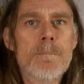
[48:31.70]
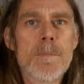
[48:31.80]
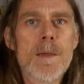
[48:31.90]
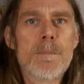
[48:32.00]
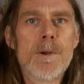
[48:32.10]

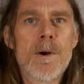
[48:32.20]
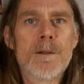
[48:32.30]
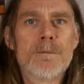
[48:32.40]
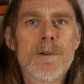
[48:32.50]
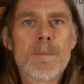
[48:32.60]
people who
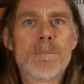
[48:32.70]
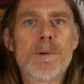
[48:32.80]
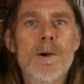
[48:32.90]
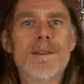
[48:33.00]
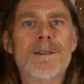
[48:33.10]
aren't very
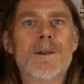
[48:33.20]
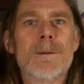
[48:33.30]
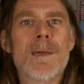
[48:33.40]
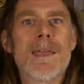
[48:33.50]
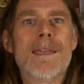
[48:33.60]
bright like
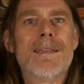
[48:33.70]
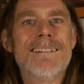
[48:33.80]
me.